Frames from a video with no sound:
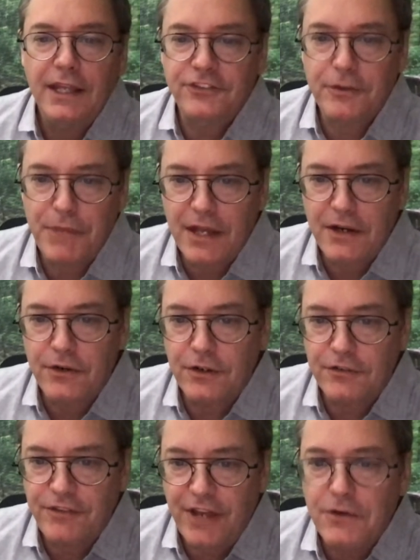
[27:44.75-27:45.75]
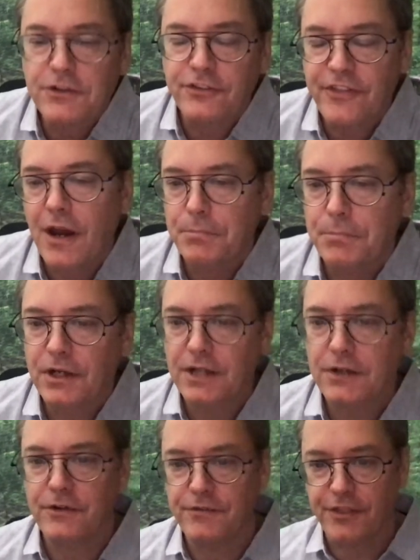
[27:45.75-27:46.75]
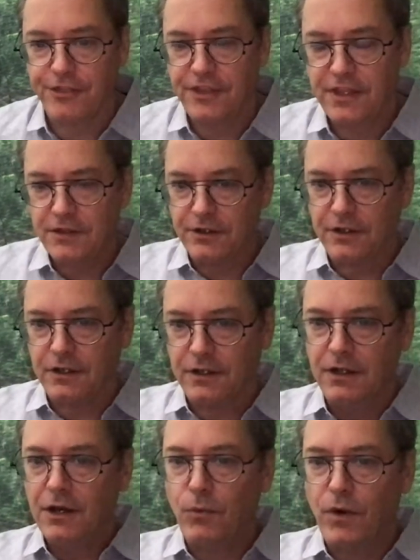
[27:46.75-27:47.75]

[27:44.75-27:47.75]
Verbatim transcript: It's a matter of how does the operator of the theater